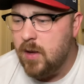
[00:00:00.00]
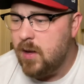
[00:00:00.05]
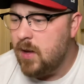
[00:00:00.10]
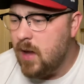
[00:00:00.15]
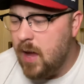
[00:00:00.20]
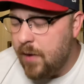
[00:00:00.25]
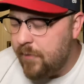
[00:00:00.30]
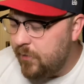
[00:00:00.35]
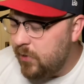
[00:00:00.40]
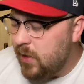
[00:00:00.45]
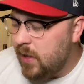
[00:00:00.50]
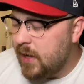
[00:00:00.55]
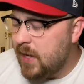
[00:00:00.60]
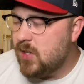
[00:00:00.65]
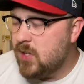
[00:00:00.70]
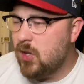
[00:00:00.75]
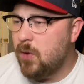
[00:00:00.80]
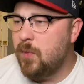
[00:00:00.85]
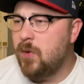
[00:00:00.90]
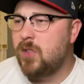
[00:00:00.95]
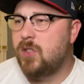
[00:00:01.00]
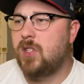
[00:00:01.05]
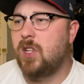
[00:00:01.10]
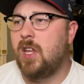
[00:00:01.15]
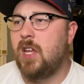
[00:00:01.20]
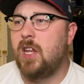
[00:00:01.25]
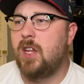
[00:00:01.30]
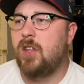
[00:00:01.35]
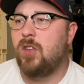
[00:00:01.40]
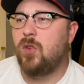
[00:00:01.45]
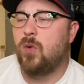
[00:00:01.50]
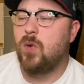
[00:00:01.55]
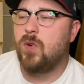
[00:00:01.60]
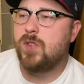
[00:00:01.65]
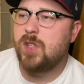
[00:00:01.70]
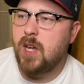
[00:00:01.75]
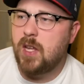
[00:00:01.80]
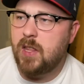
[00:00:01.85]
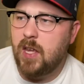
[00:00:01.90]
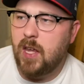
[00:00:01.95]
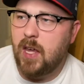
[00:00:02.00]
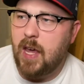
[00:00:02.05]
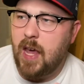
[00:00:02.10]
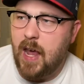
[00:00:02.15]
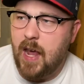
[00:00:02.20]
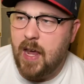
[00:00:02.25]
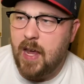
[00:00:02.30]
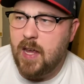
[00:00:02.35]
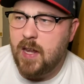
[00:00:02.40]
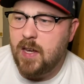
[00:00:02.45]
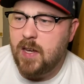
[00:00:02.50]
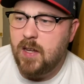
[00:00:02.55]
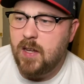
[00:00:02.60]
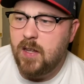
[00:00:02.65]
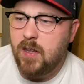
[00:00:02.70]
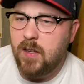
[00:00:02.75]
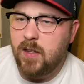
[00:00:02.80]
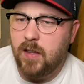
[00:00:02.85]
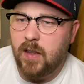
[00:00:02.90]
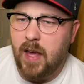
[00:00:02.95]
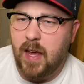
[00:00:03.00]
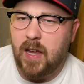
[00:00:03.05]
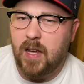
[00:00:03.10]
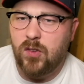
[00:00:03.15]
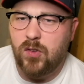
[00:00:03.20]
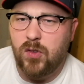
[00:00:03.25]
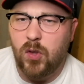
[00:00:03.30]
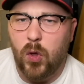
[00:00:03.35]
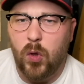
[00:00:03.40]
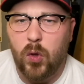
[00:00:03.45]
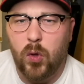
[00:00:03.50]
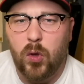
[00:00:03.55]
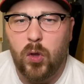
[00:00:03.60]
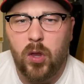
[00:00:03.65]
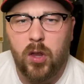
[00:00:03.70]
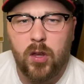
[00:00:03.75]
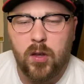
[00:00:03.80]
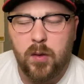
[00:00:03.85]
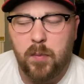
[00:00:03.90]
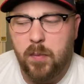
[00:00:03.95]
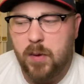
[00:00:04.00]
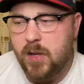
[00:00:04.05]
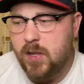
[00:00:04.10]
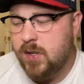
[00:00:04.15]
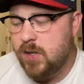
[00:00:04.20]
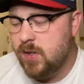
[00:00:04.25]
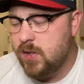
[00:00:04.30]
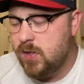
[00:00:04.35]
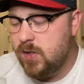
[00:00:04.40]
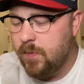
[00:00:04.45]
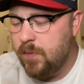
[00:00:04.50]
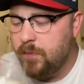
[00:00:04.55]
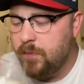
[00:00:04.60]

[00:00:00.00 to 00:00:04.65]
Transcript: I feel like it's almost leaning towards like the canned, like dull peaches.